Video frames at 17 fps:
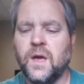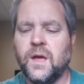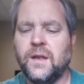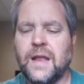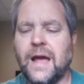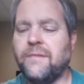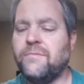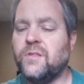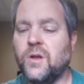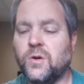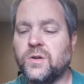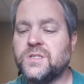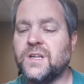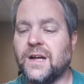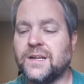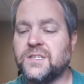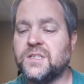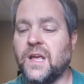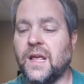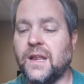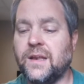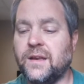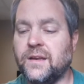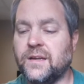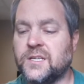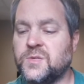Now, even though it's not
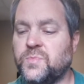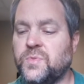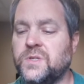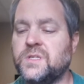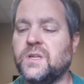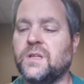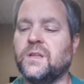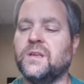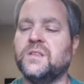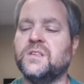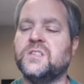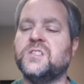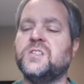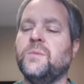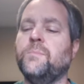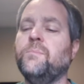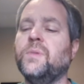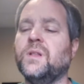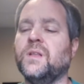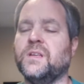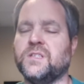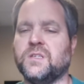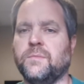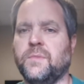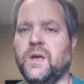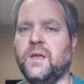stated explicitly, the
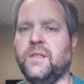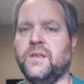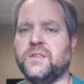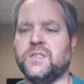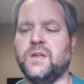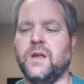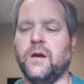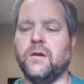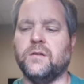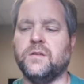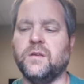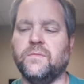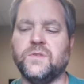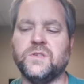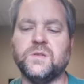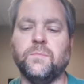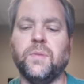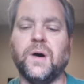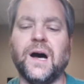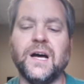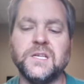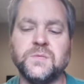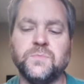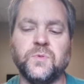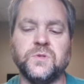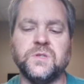symbolism in this narrative is
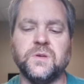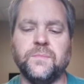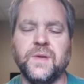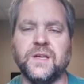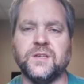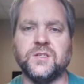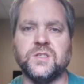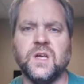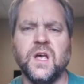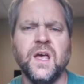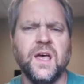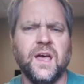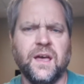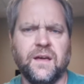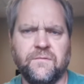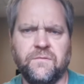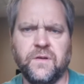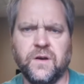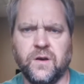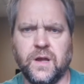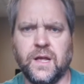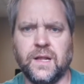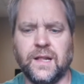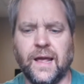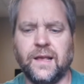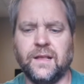impossible to miss and very
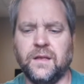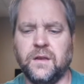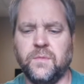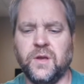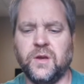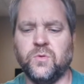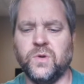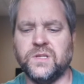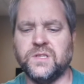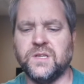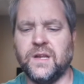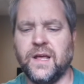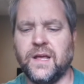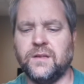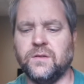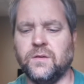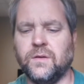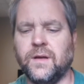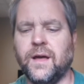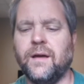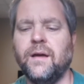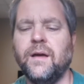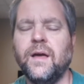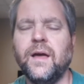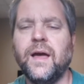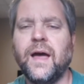unlikely to be coincidental.
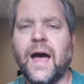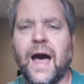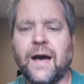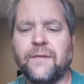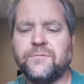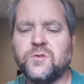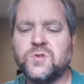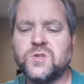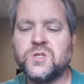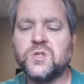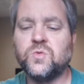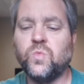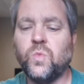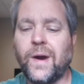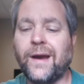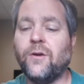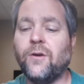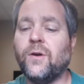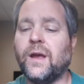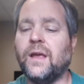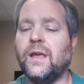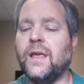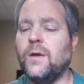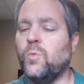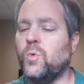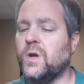After swearing
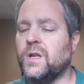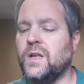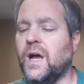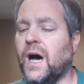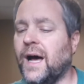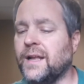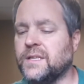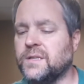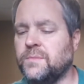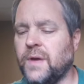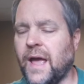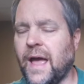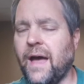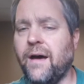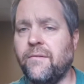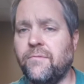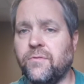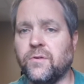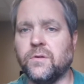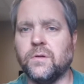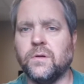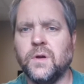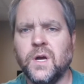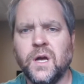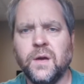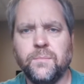he would not
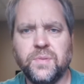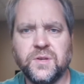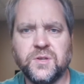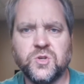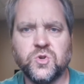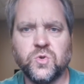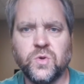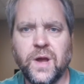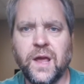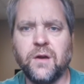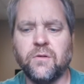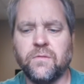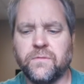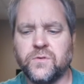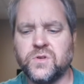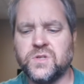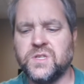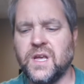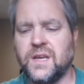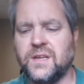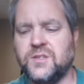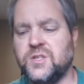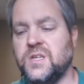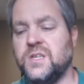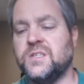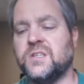ever betray or forsake
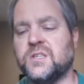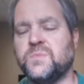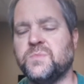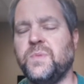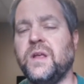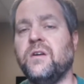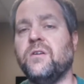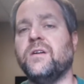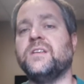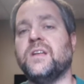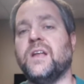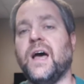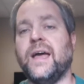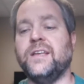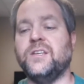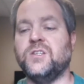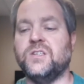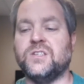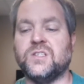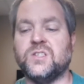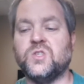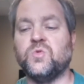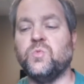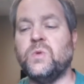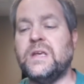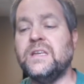Jesus, Peter had denied Jesus
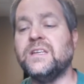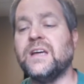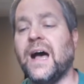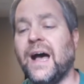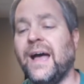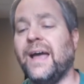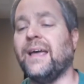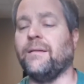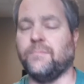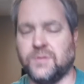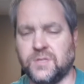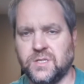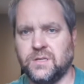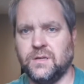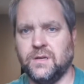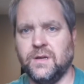3 times